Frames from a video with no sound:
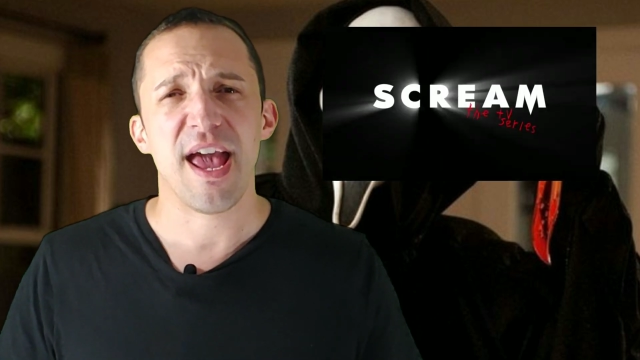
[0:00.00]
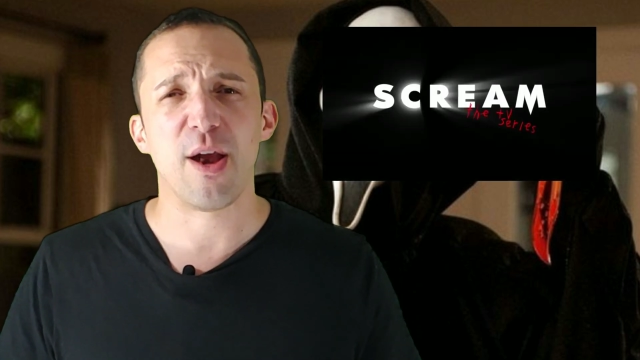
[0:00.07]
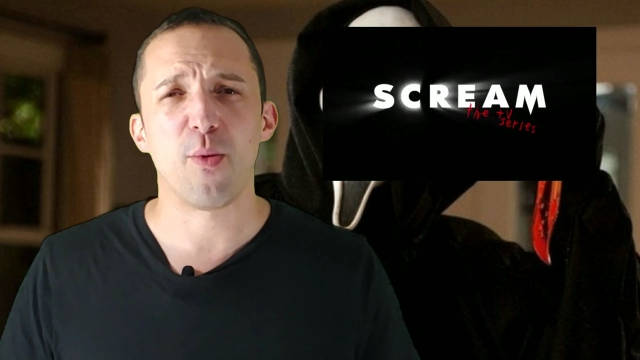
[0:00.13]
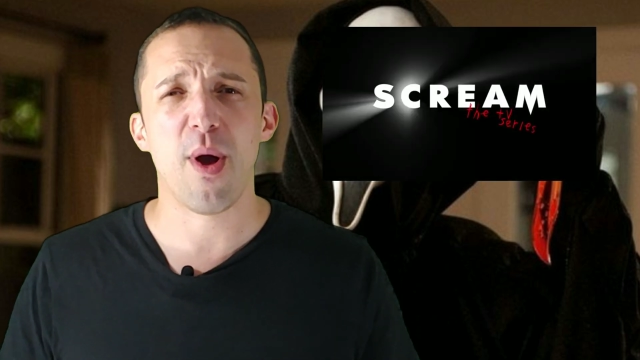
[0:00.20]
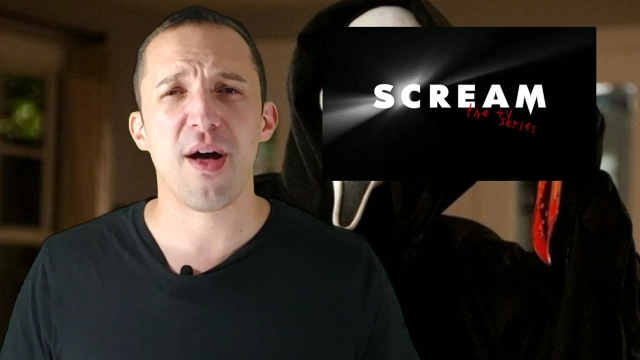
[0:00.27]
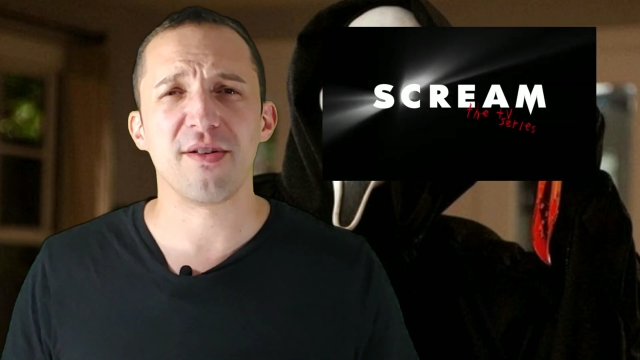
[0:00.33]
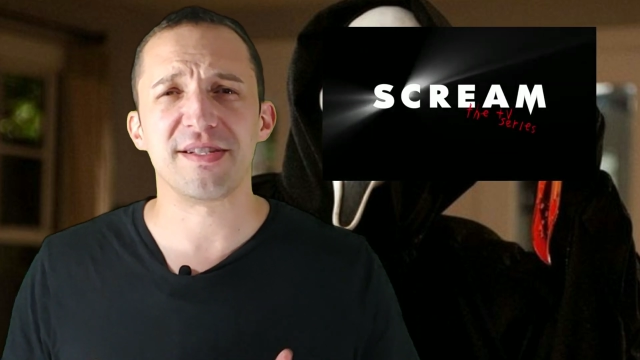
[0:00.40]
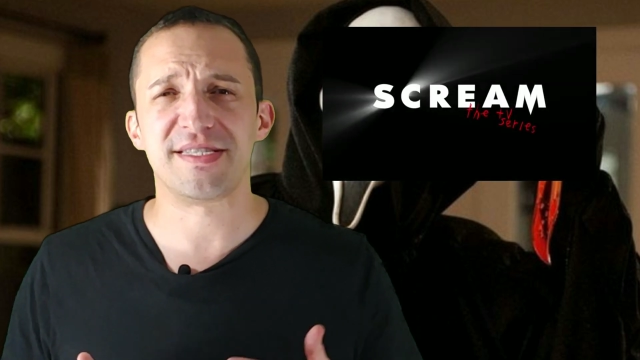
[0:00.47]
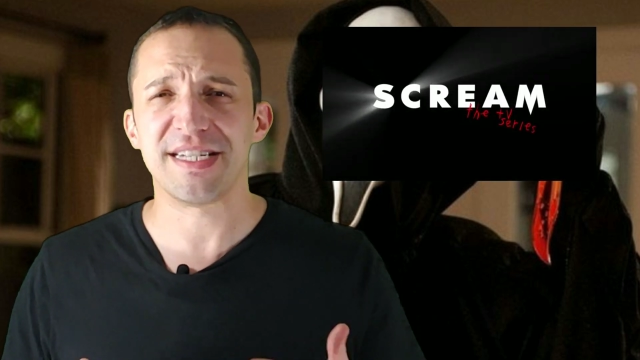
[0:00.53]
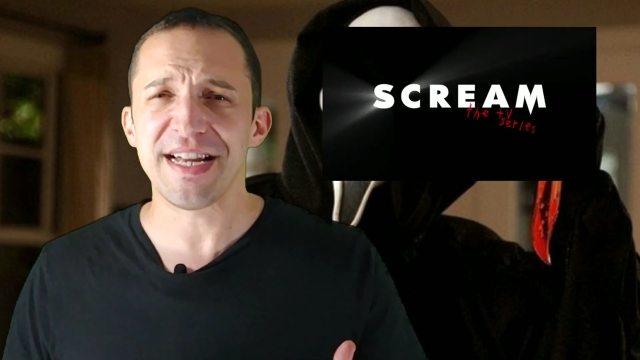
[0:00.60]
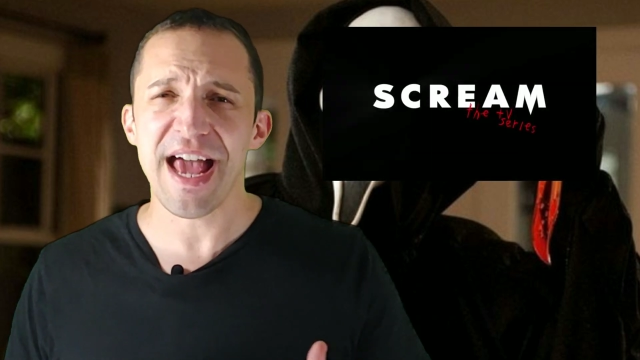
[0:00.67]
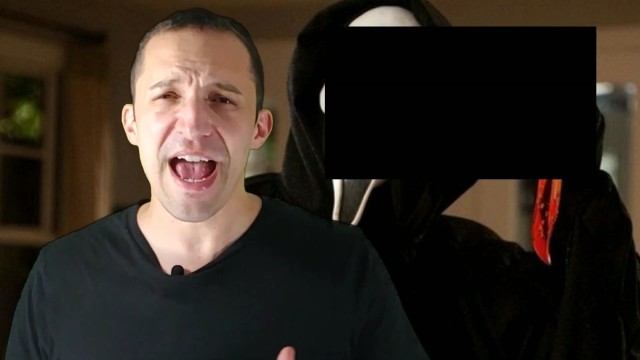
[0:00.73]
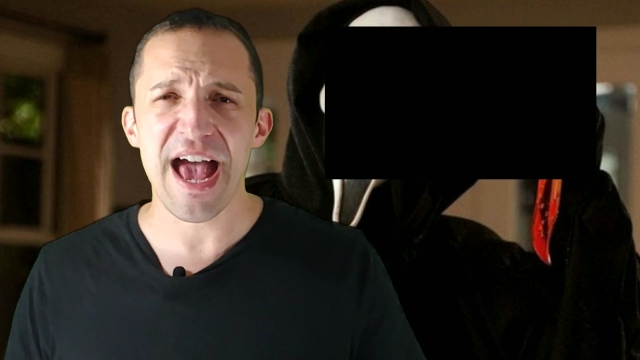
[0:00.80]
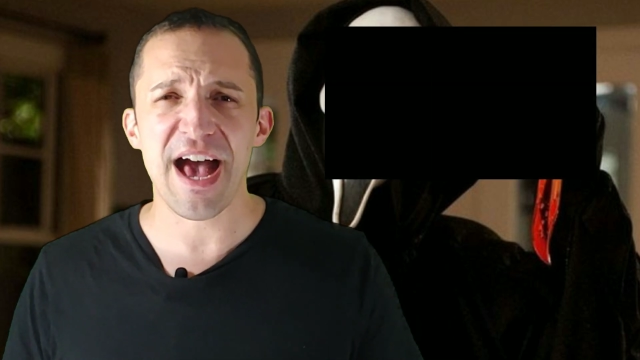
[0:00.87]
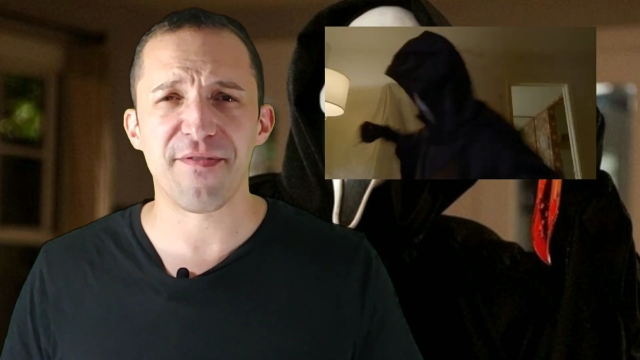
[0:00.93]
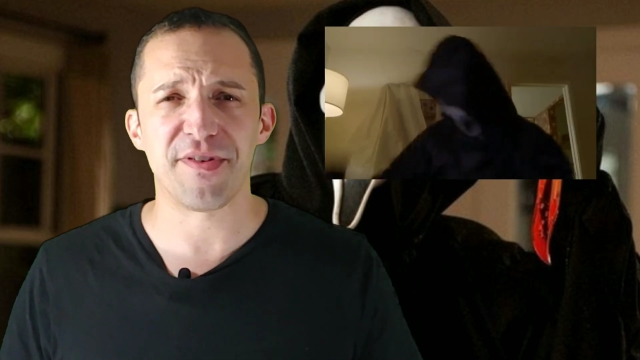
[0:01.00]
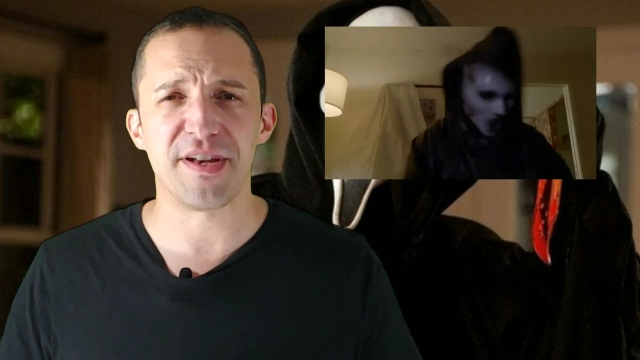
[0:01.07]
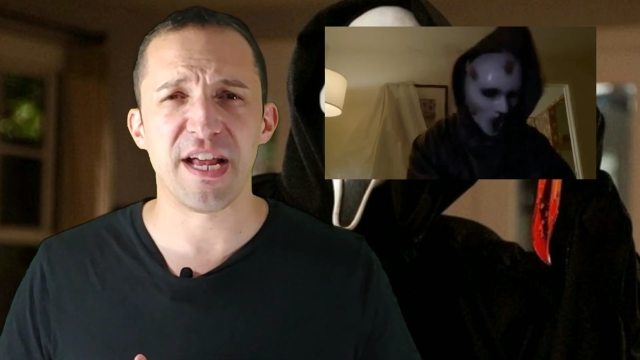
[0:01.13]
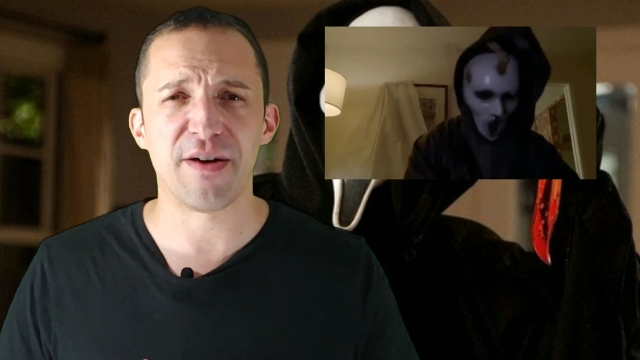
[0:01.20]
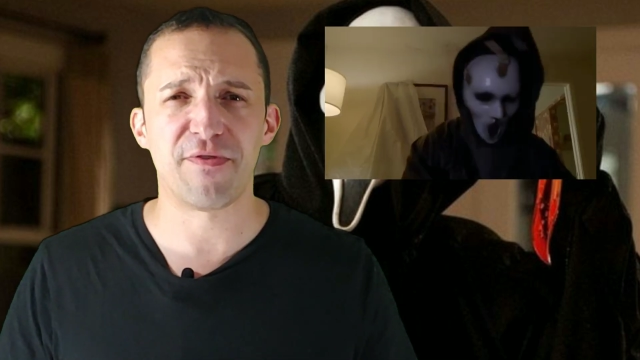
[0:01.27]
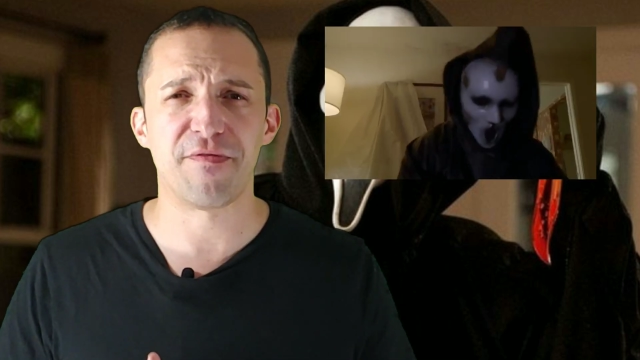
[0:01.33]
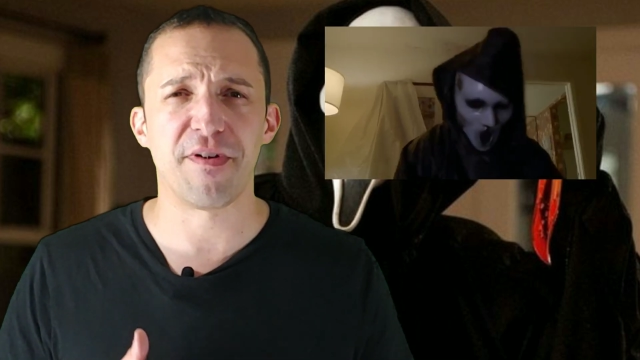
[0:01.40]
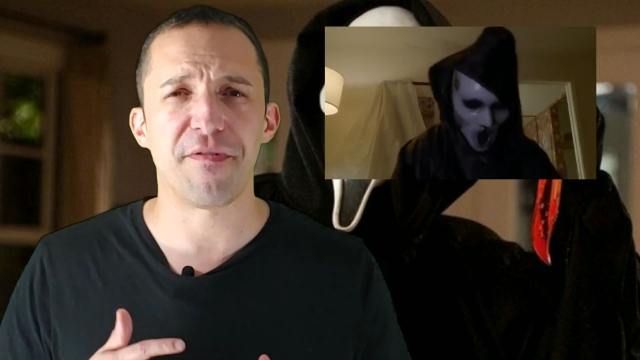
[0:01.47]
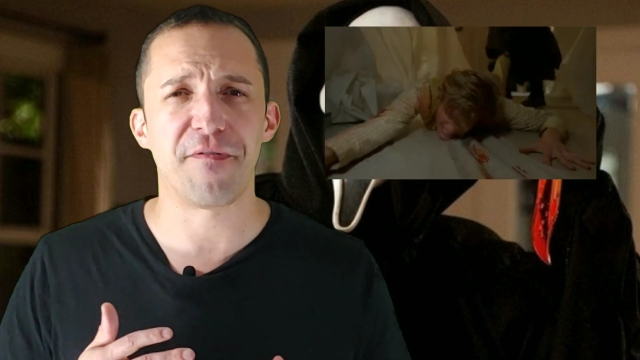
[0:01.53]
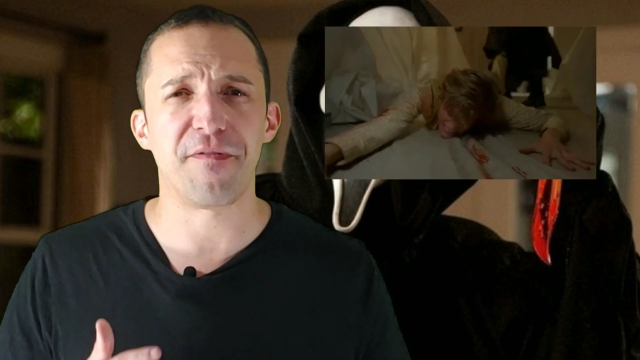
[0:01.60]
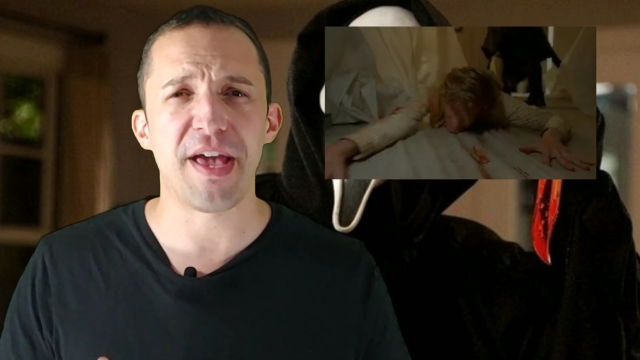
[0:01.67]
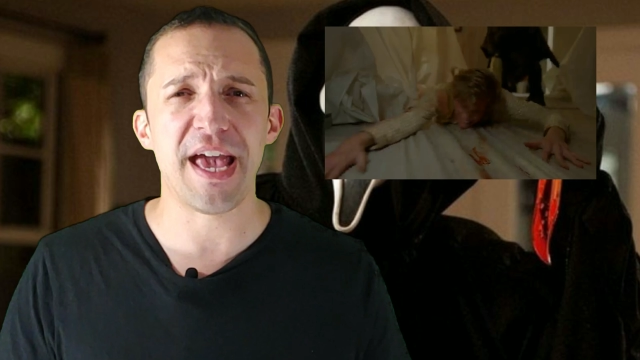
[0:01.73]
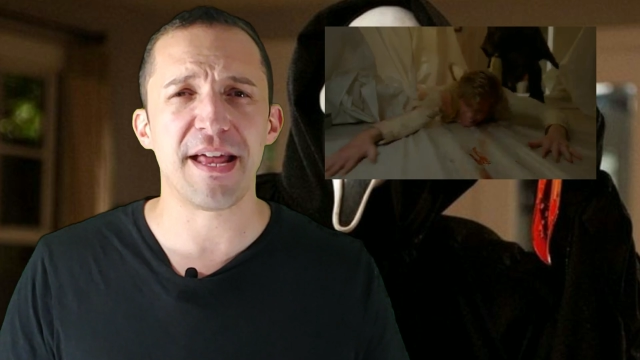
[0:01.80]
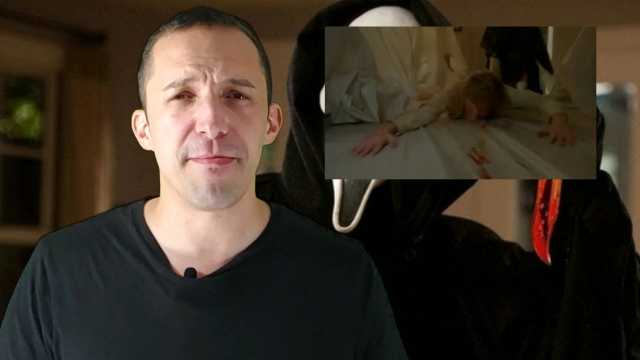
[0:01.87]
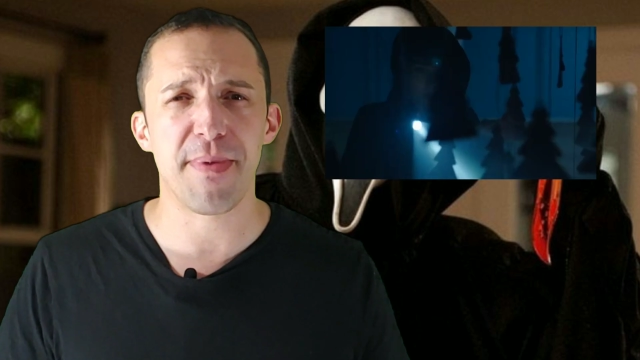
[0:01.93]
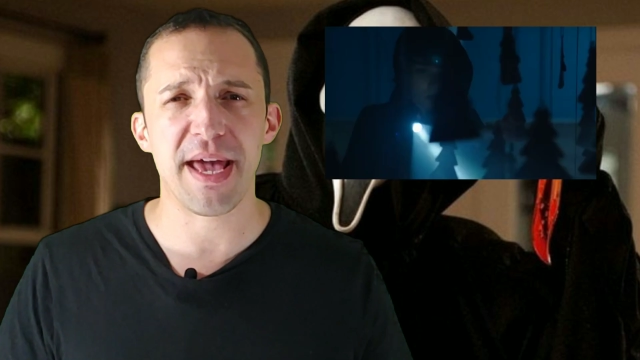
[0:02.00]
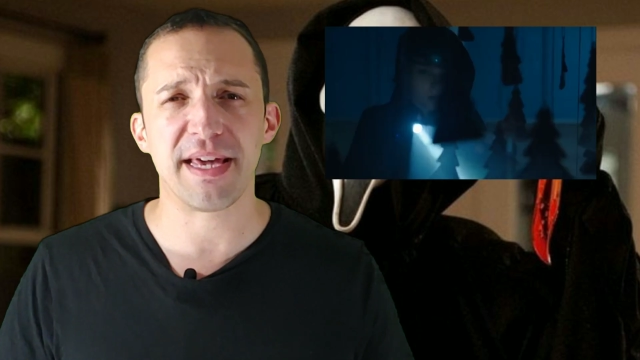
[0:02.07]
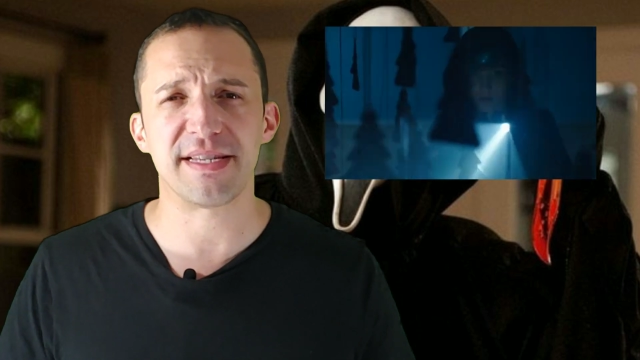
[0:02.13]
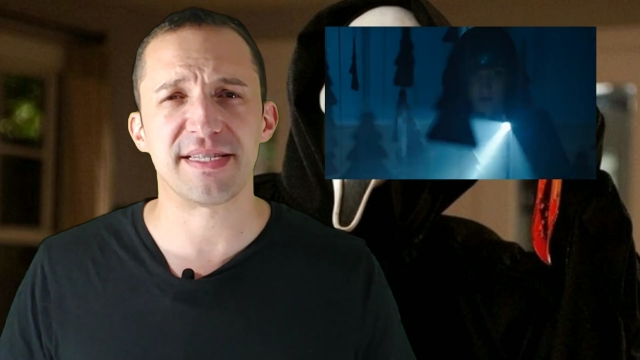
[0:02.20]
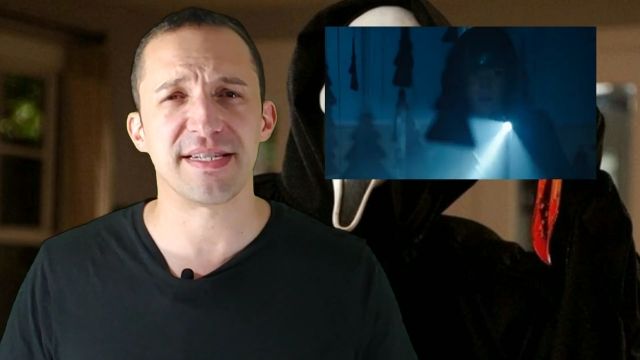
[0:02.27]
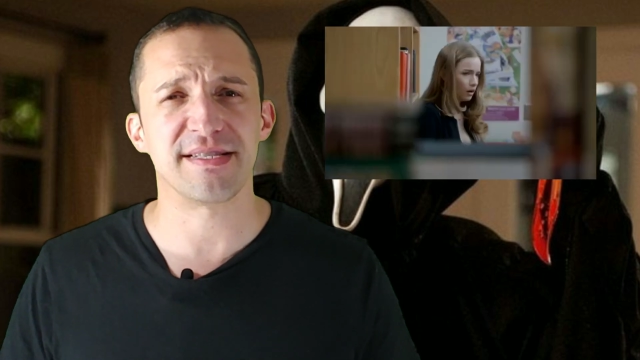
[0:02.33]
And while it did have enough of a fan base